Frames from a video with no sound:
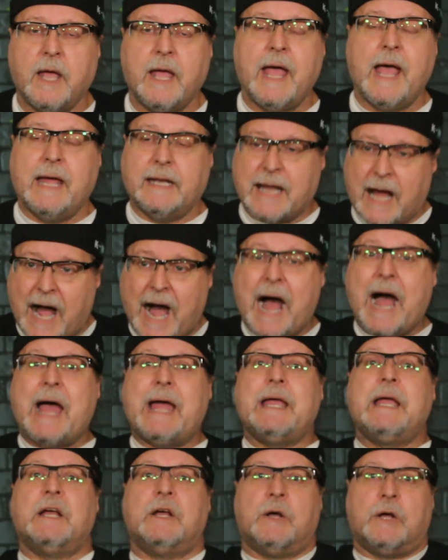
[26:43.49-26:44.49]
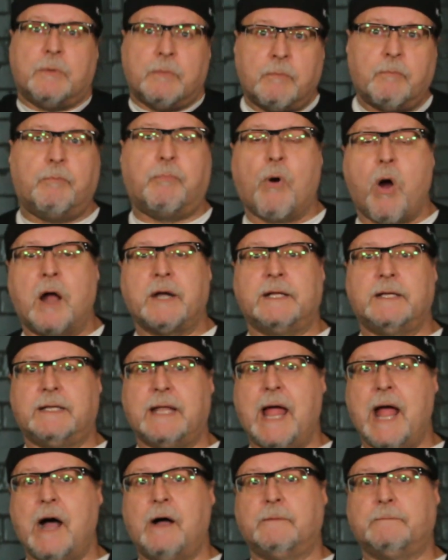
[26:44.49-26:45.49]
And I brought it
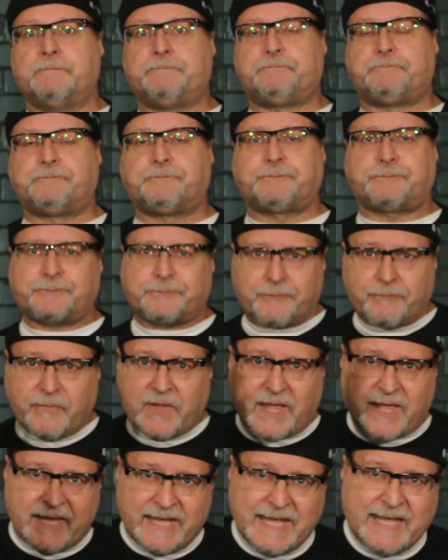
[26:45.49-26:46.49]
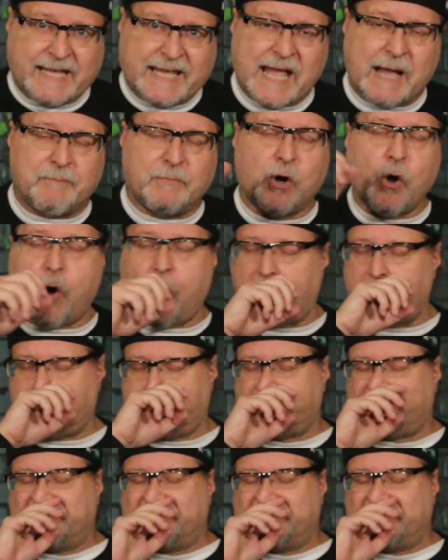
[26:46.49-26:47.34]
down. He kept going.